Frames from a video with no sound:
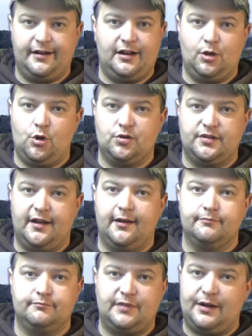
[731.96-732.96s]
a long
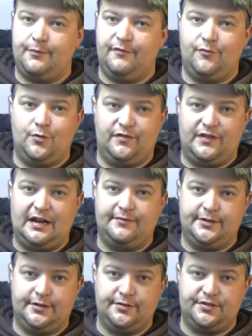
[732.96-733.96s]
time, probably 4 or 5
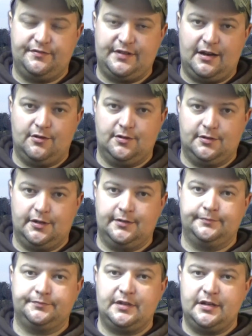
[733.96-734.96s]
years, if not longer.
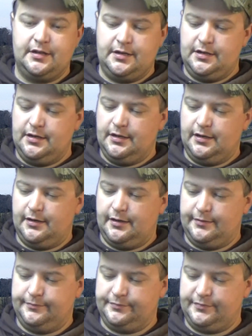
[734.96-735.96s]

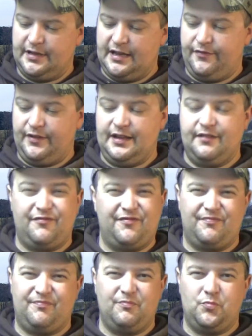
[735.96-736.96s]
If
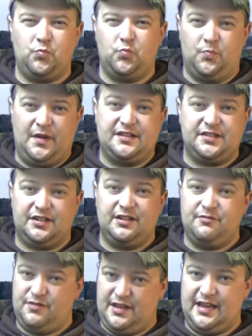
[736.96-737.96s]
basically
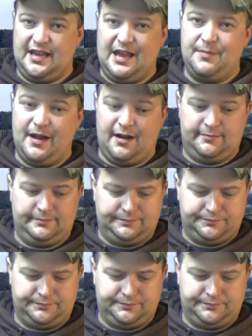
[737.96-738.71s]
when they came out.